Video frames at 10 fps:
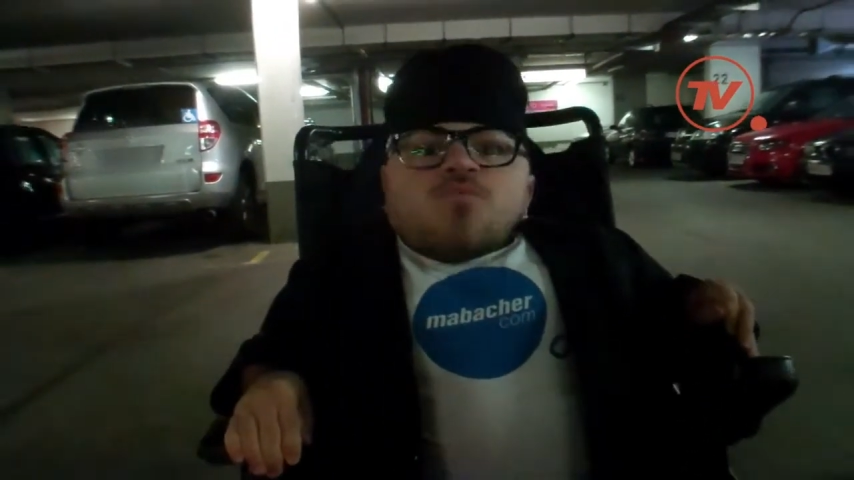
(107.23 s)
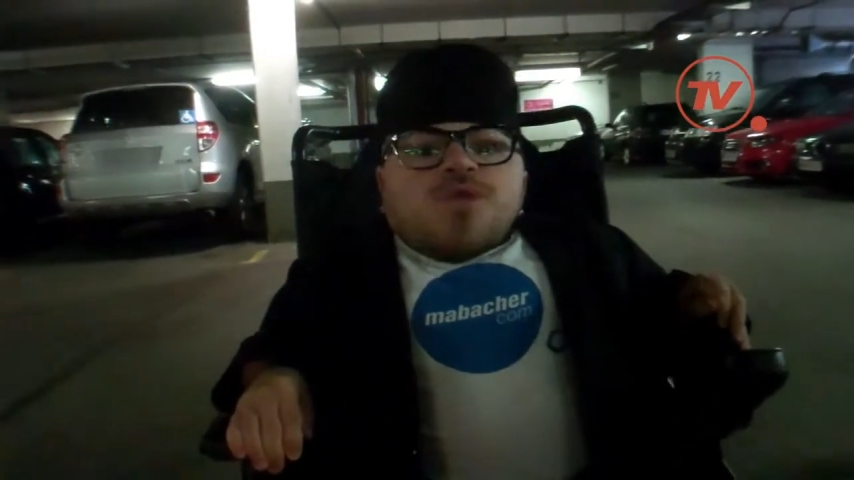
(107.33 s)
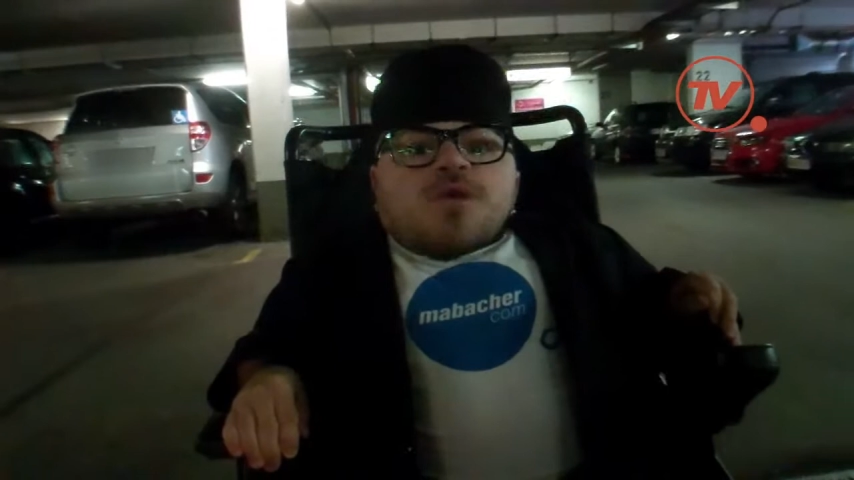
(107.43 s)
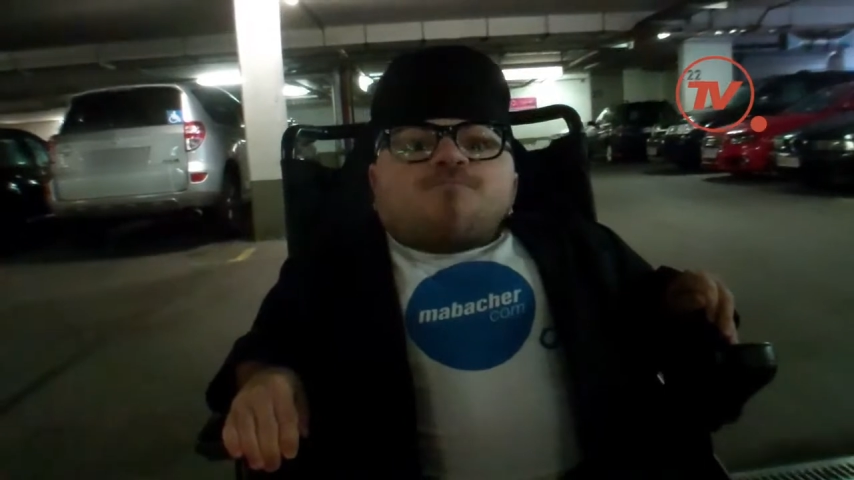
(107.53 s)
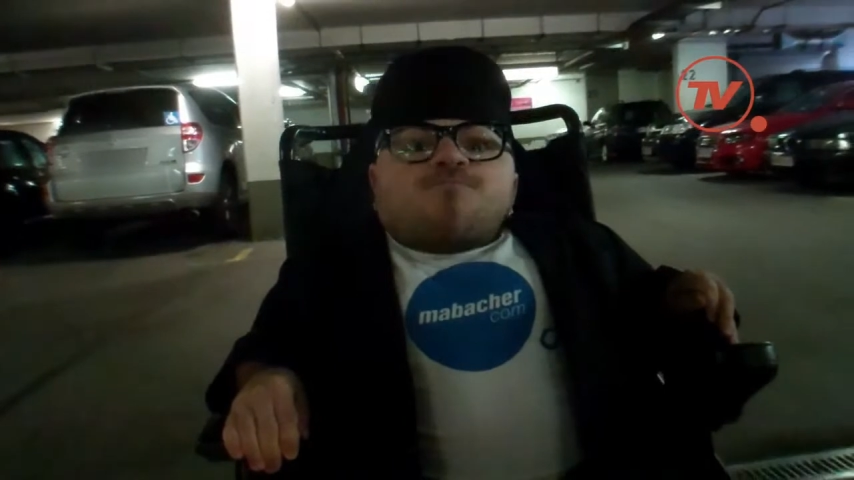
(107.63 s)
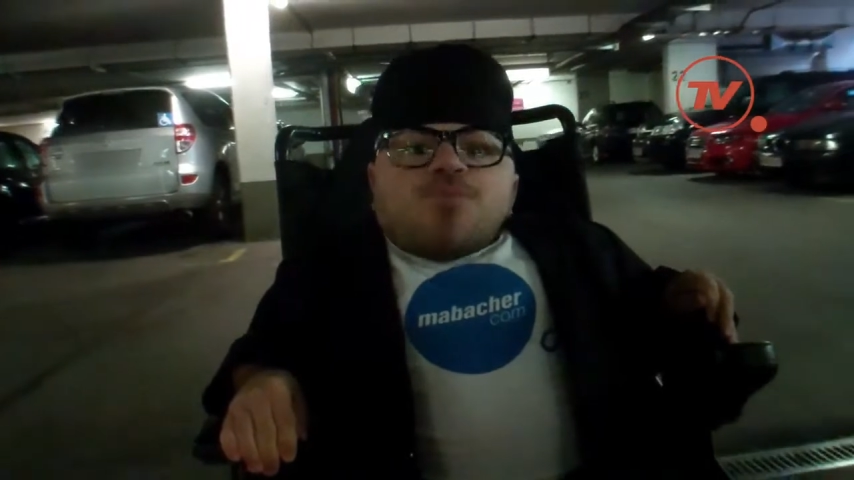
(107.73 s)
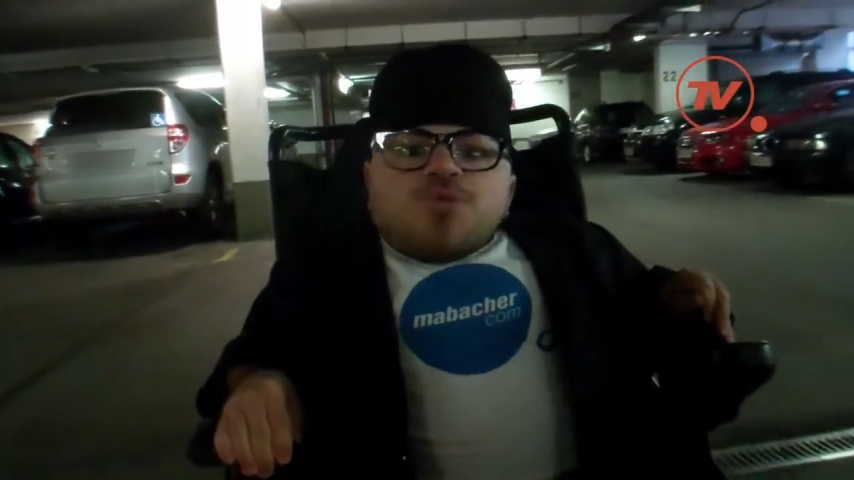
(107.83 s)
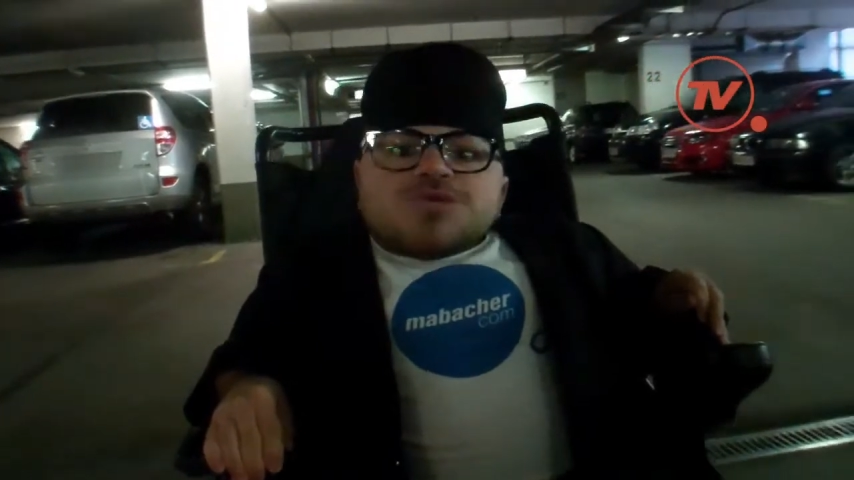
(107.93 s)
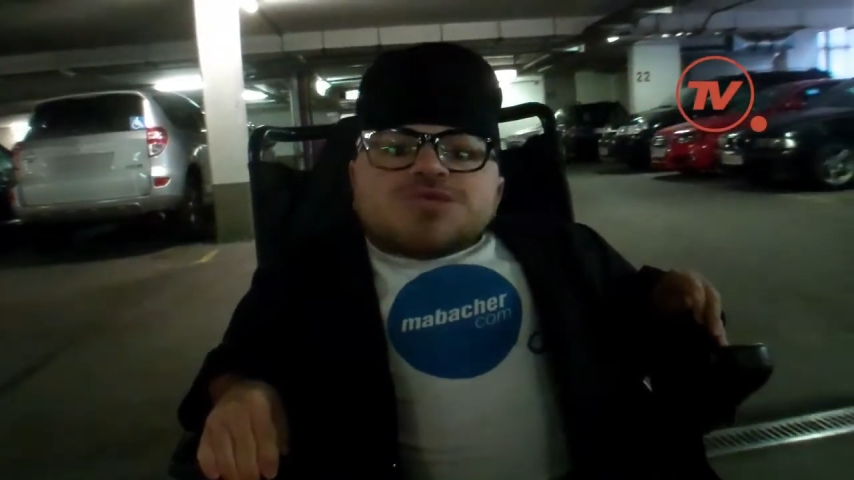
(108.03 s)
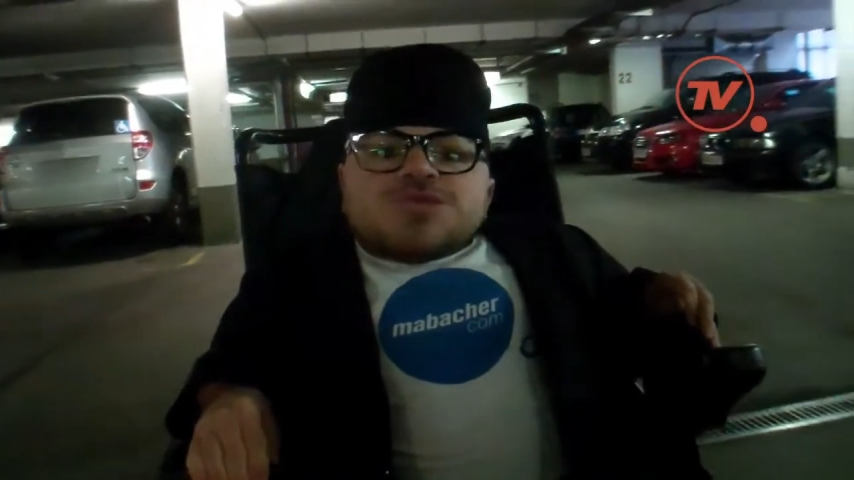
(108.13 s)
we are
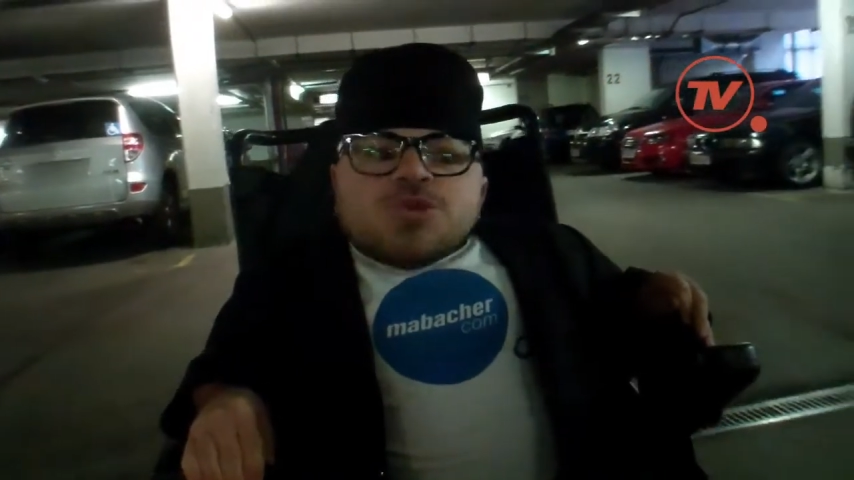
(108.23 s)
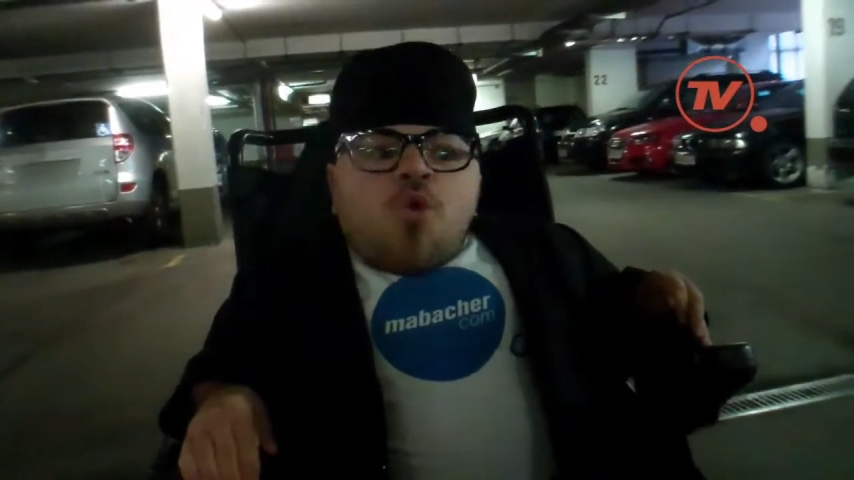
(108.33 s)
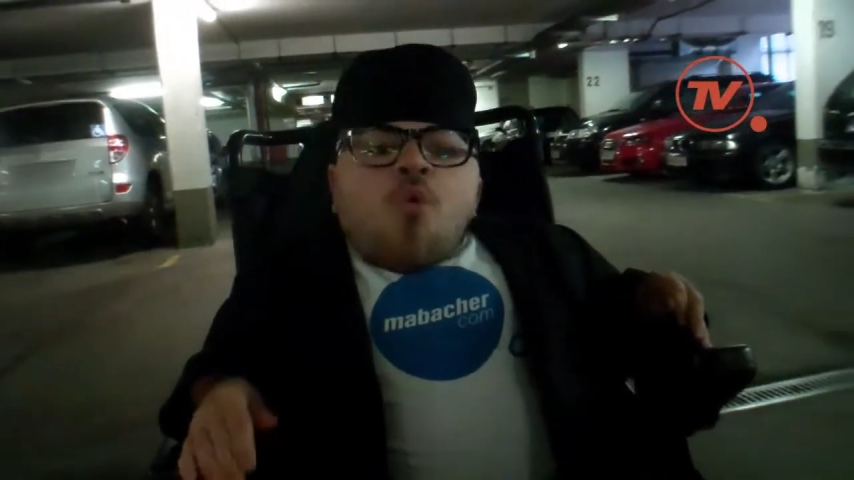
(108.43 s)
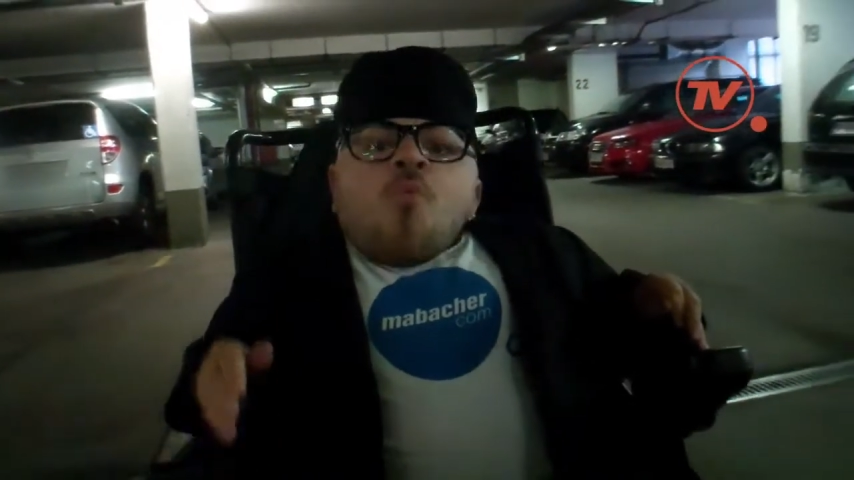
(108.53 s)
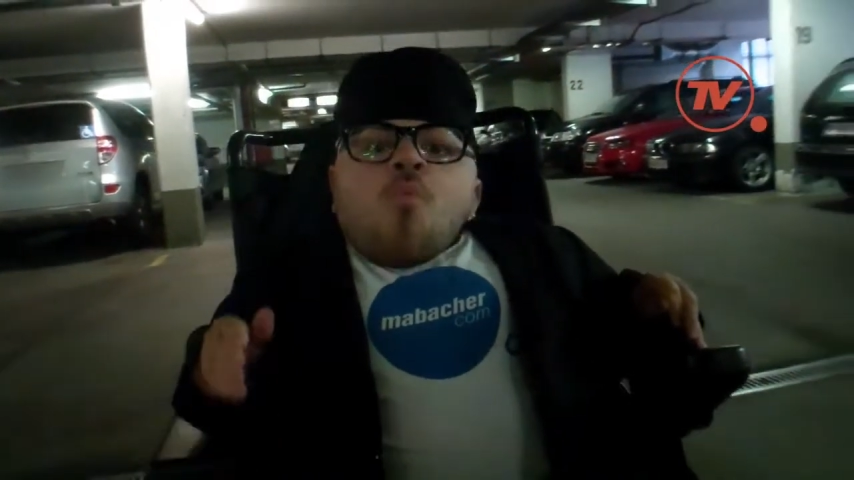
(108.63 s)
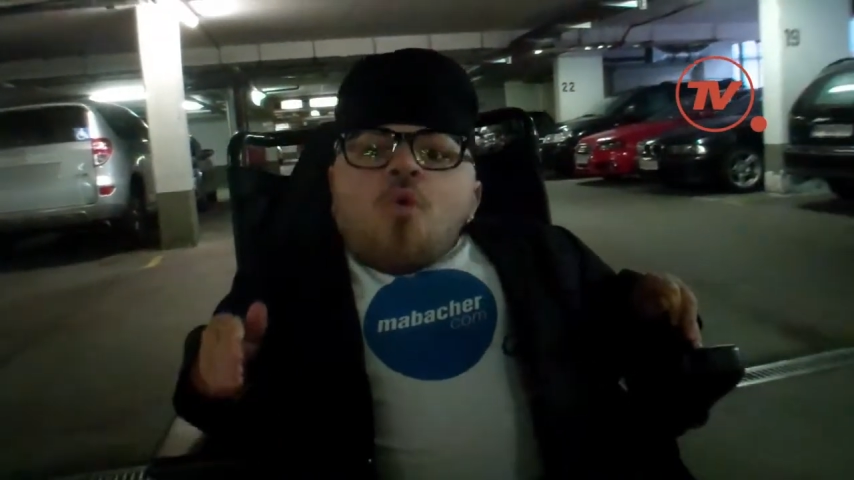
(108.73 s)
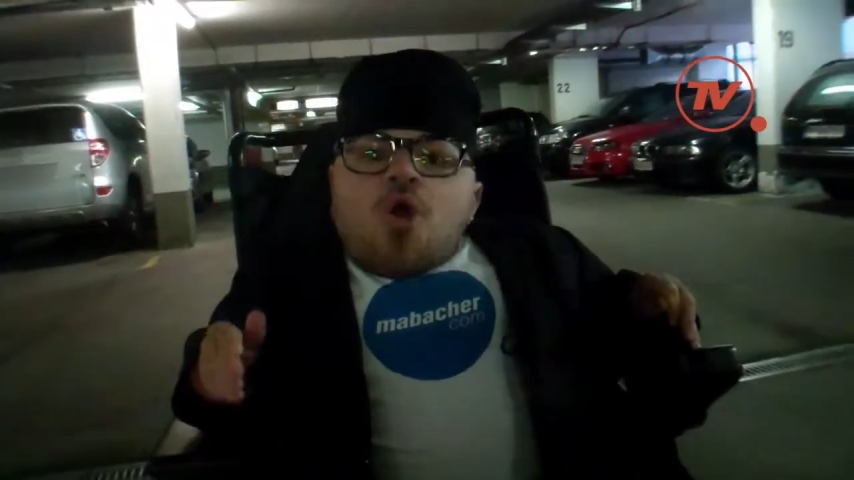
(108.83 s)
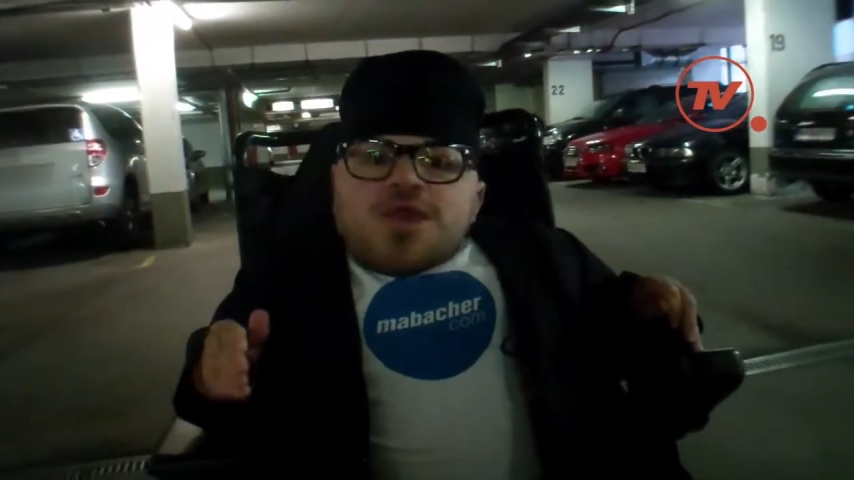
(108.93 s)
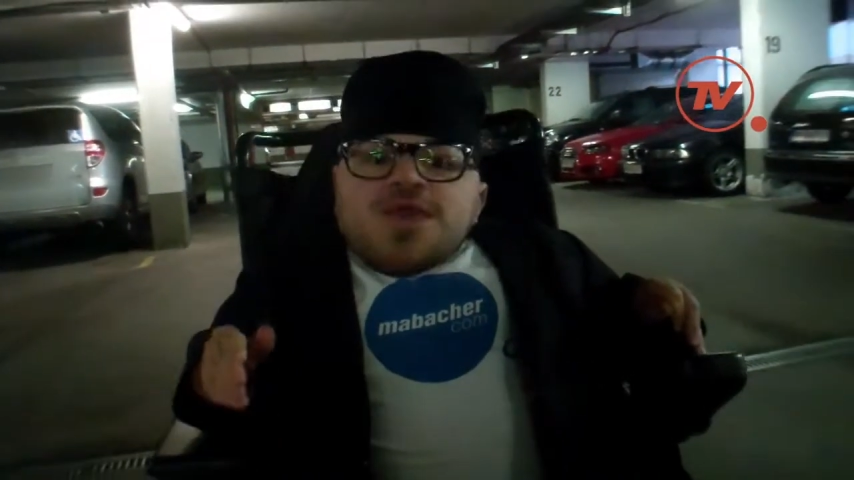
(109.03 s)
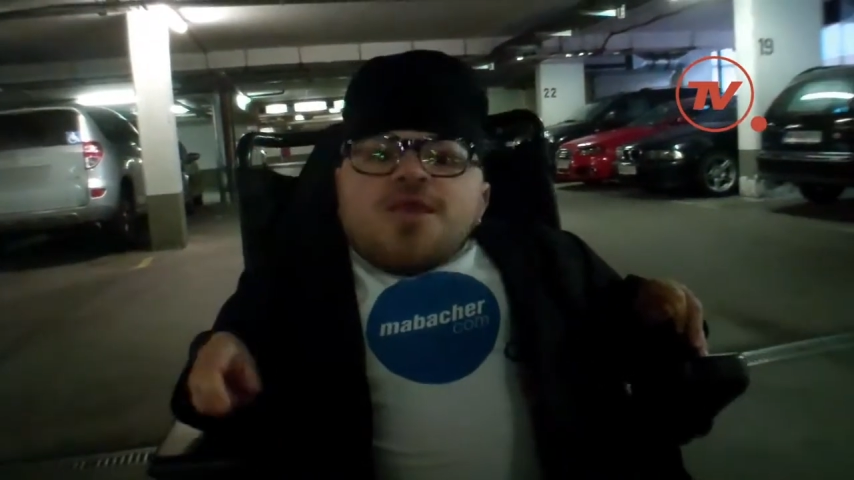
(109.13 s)
persons
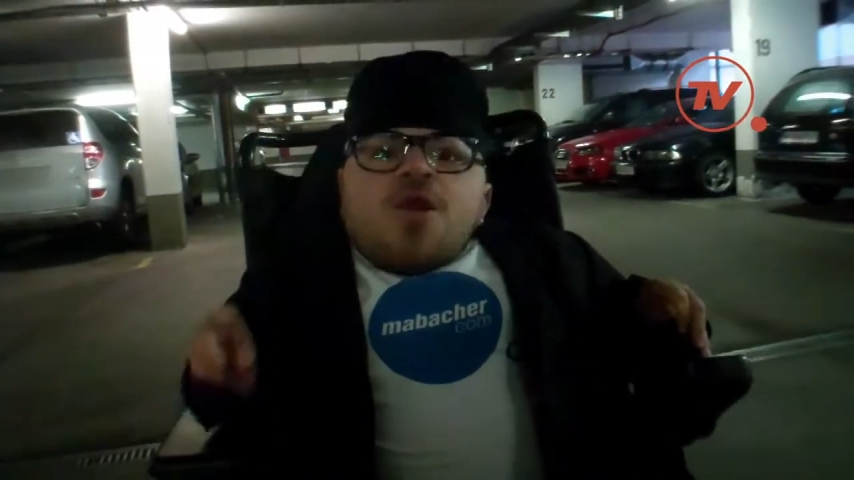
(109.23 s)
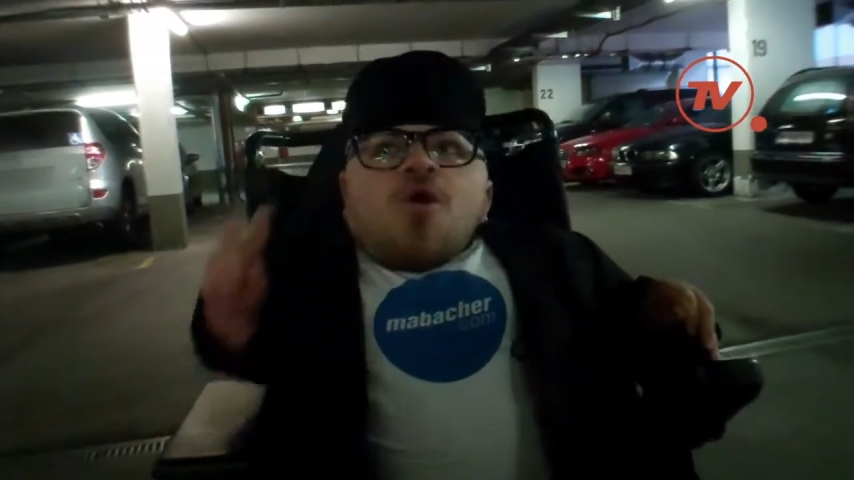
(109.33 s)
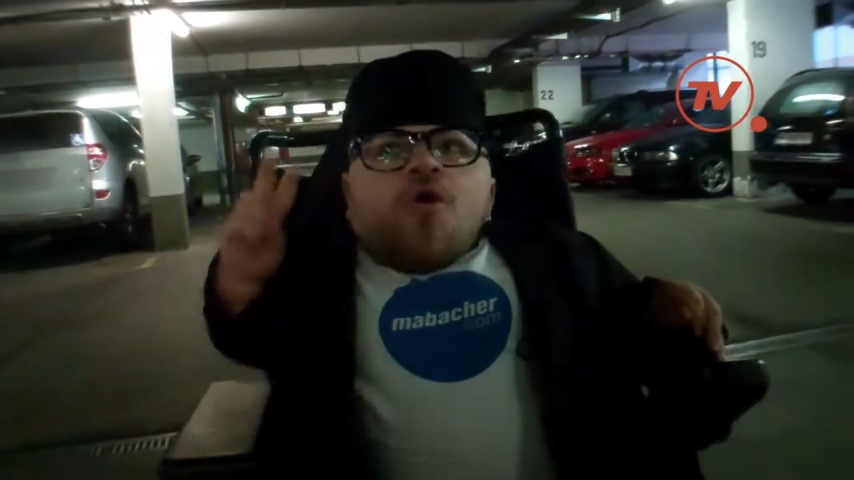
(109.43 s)
walking